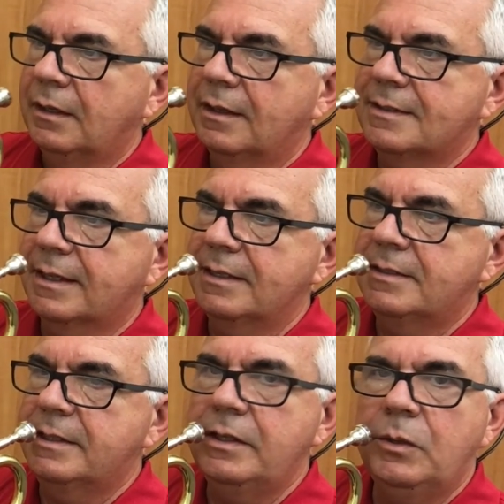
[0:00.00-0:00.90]
Let's
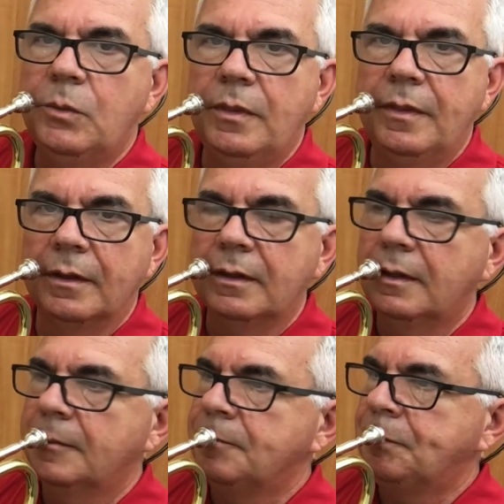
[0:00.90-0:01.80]
continue with the
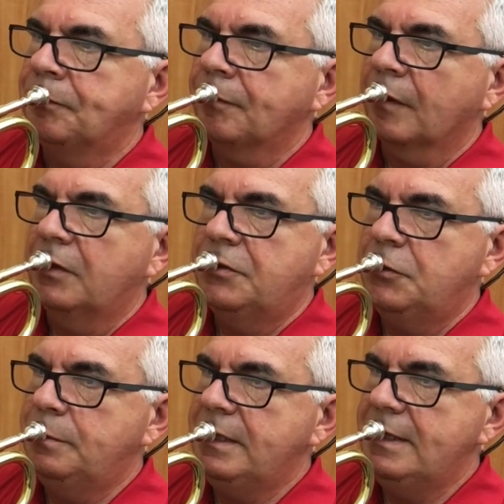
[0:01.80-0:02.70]

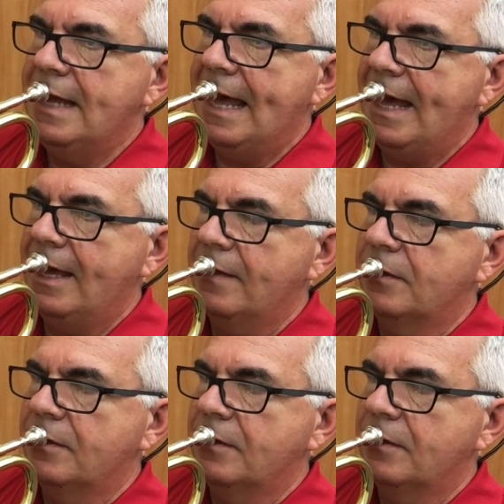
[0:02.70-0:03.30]
two-beat A,